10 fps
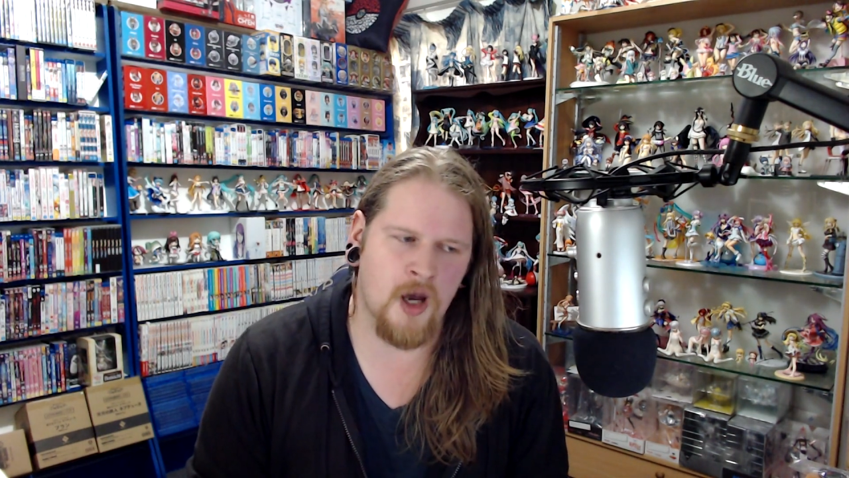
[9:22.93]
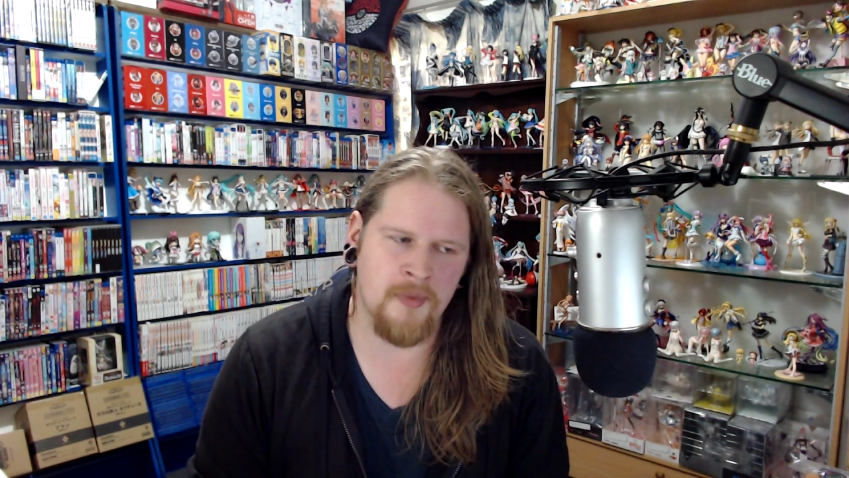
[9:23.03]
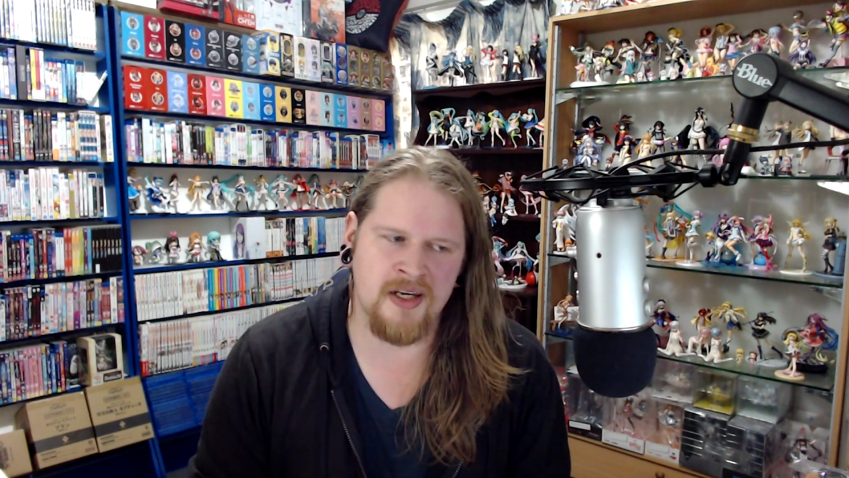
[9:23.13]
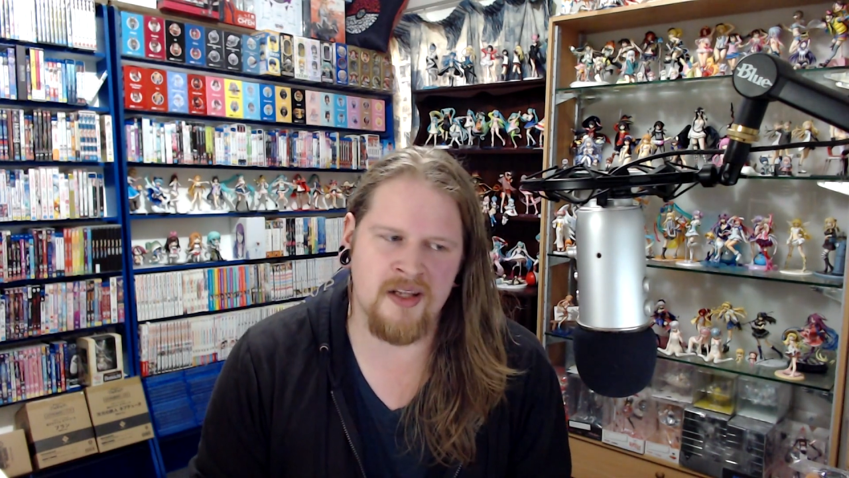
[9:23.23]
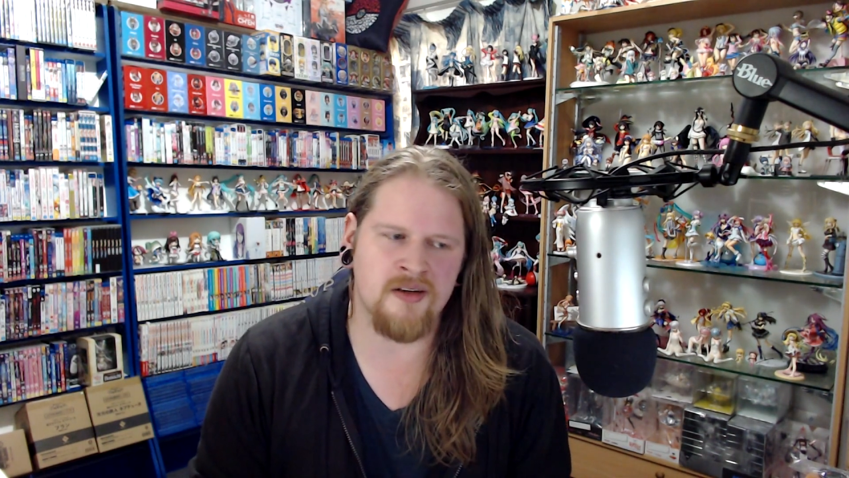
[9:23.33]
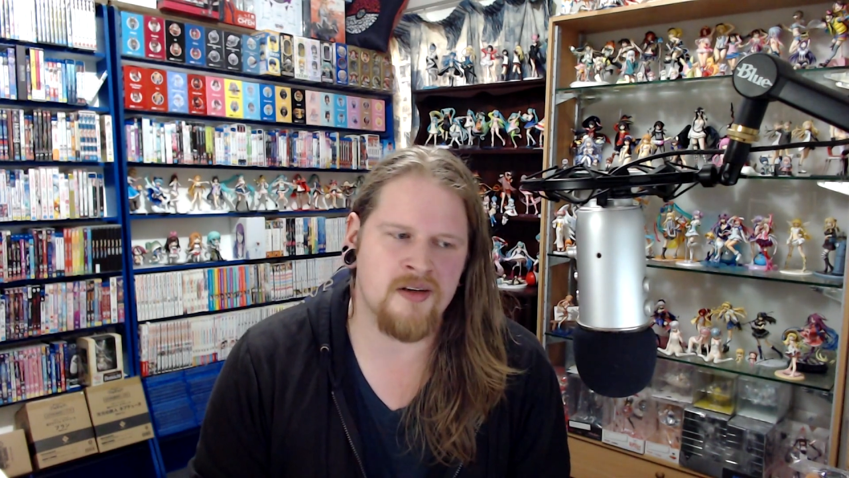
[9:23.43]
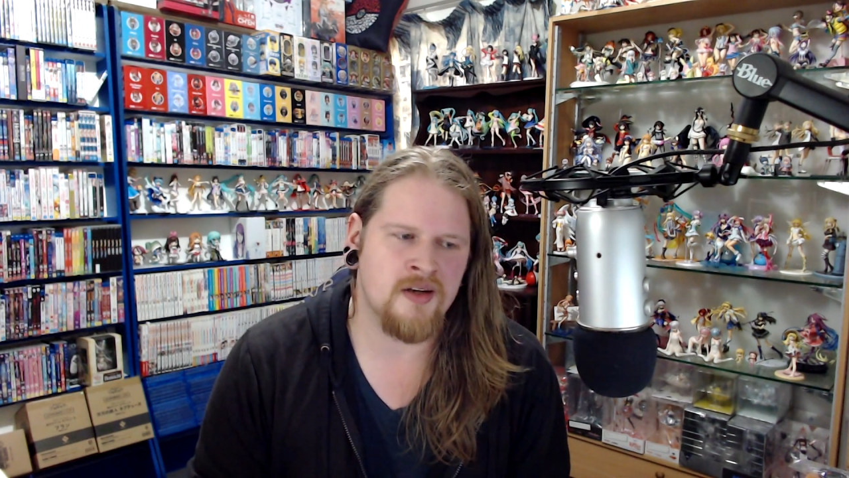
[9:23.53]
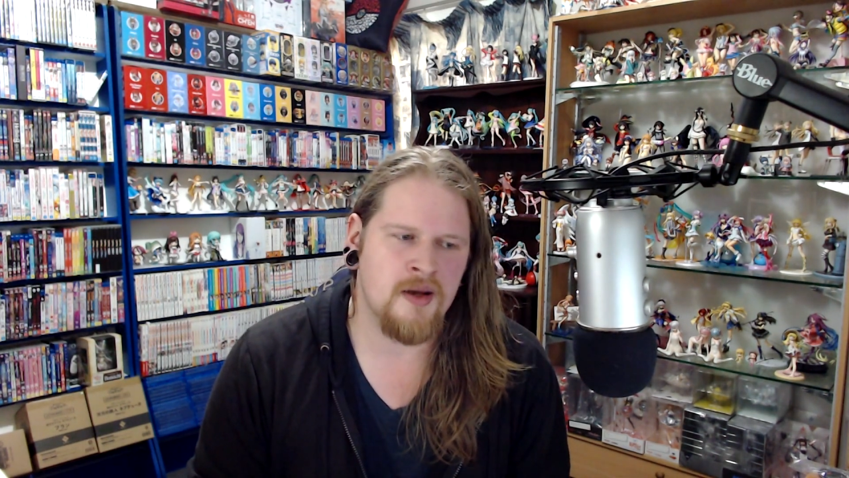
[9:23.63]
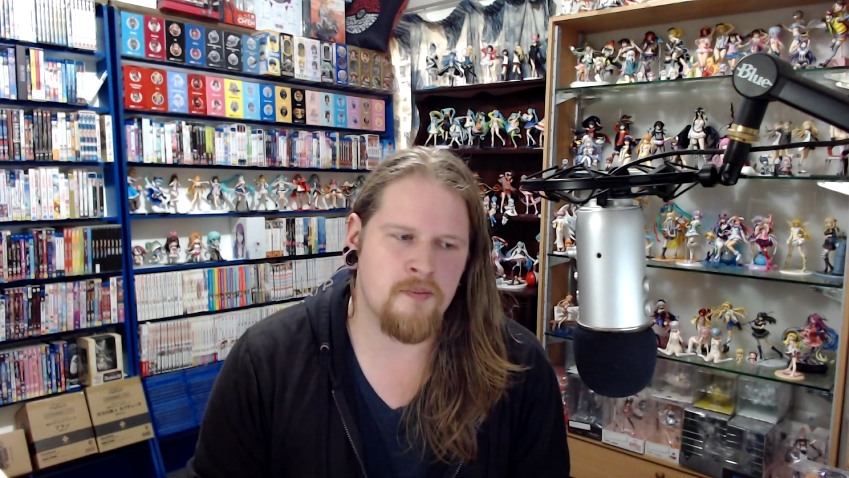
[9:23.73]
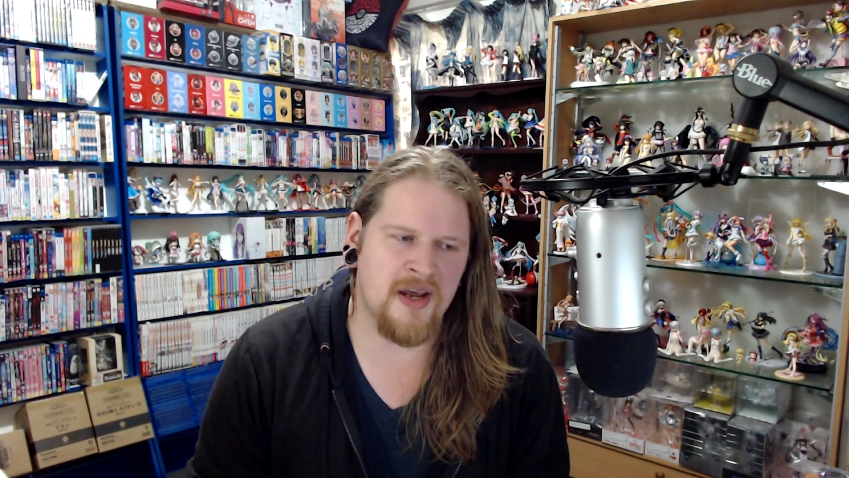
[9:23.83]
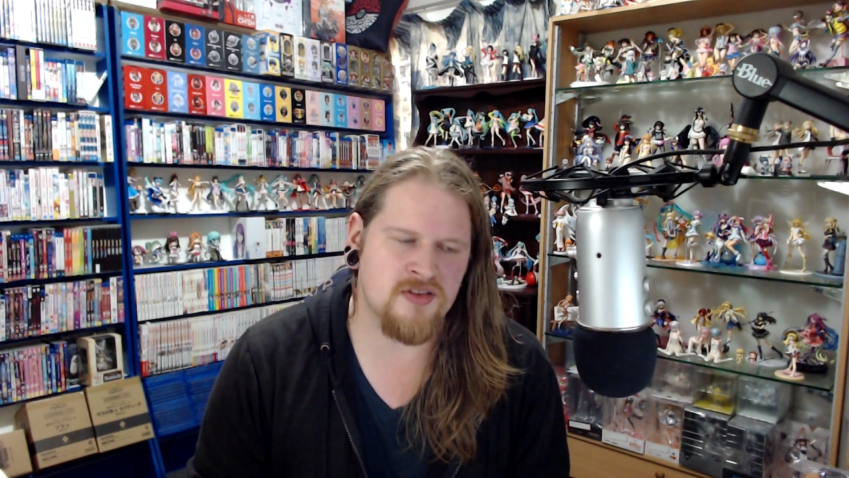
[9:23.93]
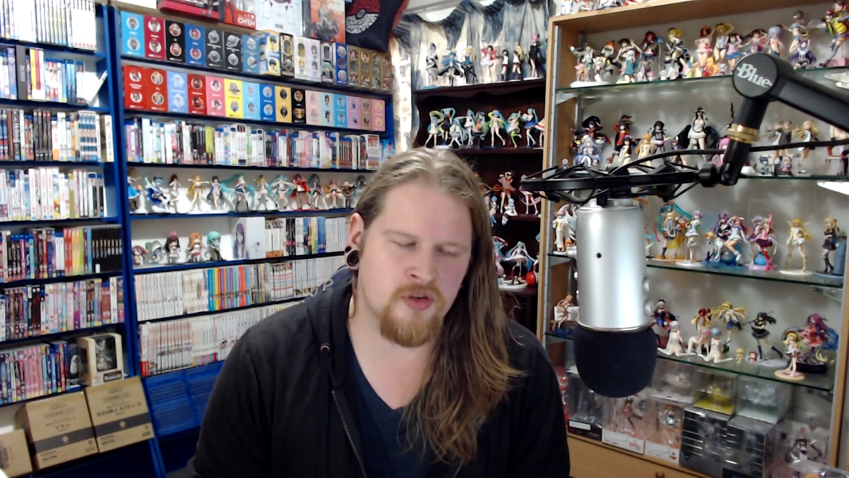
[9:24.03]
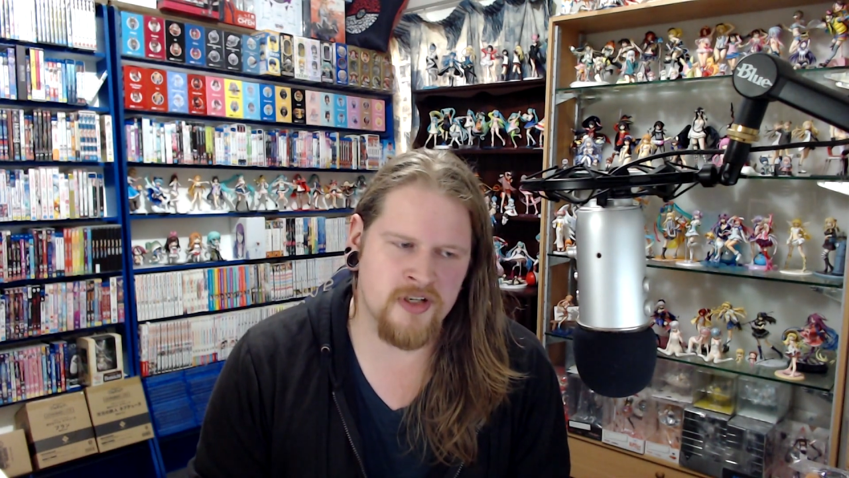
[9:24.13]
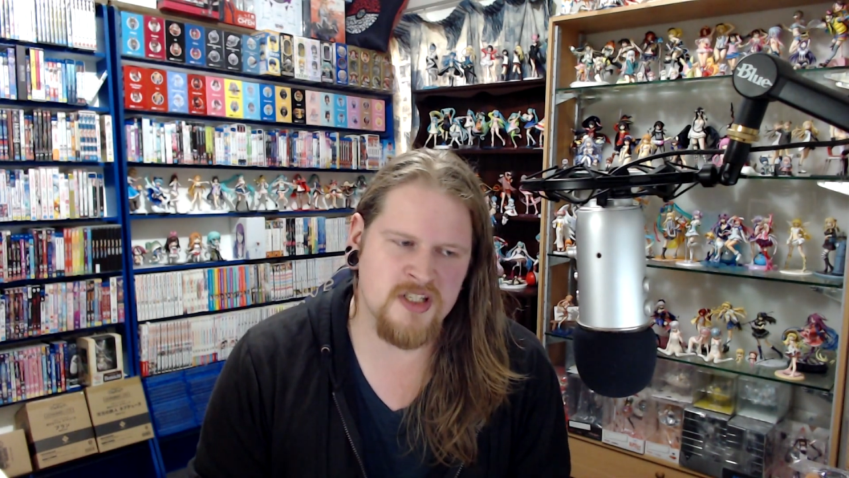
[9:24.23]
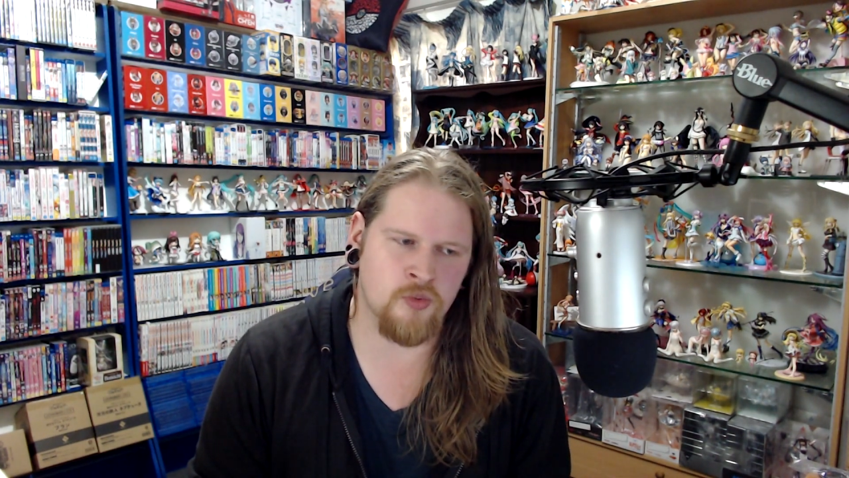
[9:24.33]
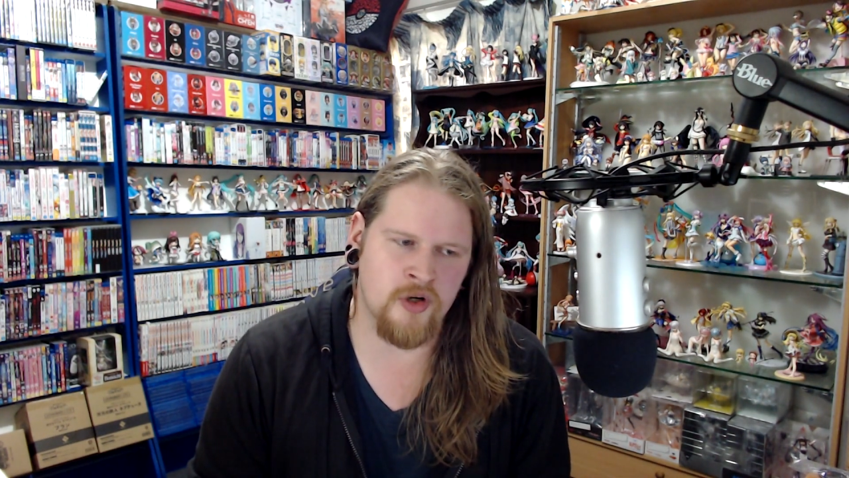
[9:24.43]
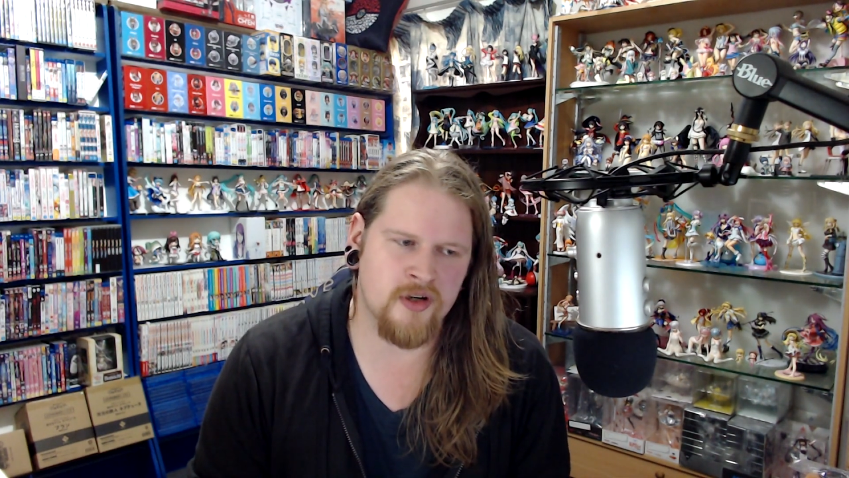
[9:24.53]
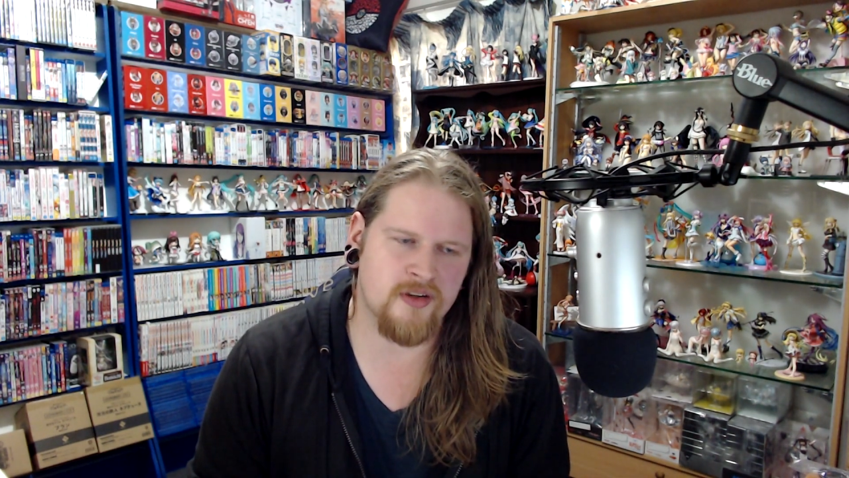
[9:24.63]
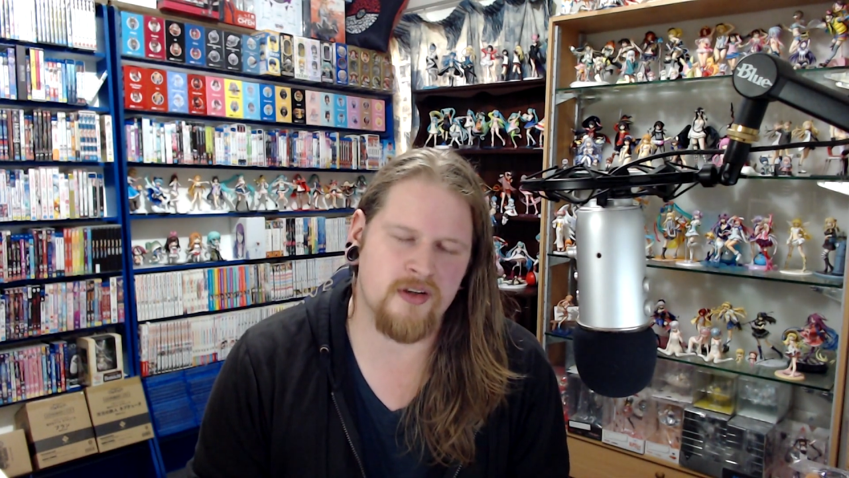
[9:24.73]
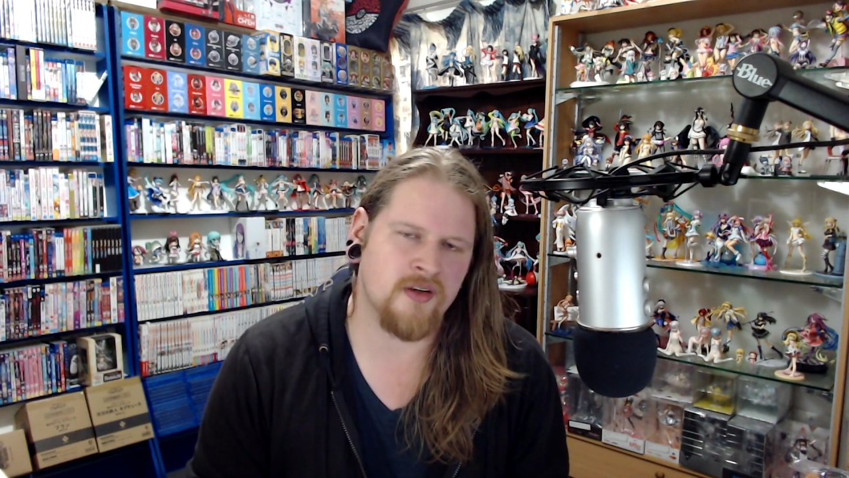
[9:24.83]
coming in based on his
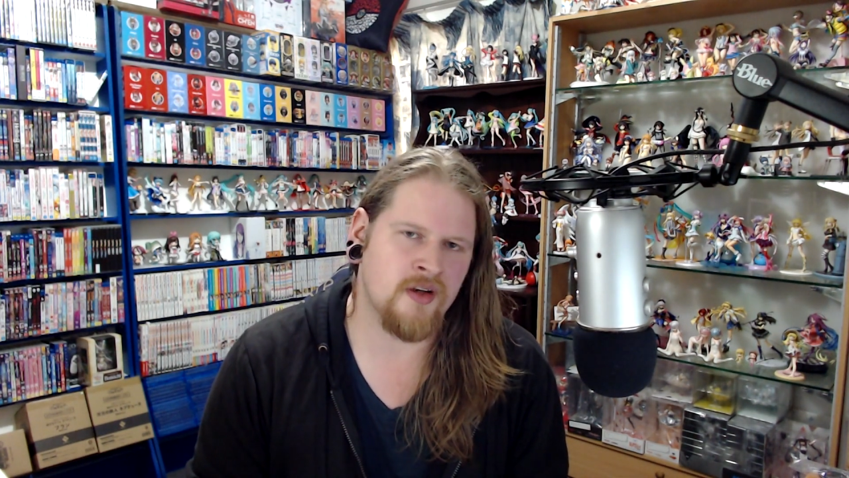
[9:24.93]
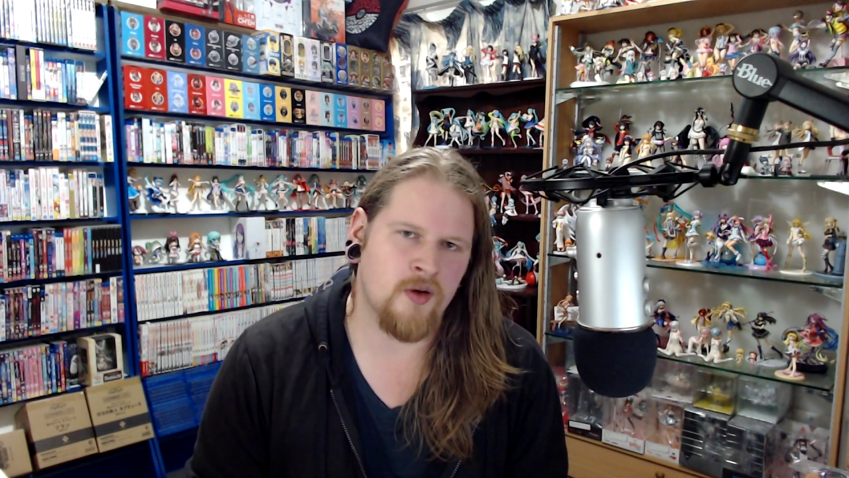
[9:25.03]
work.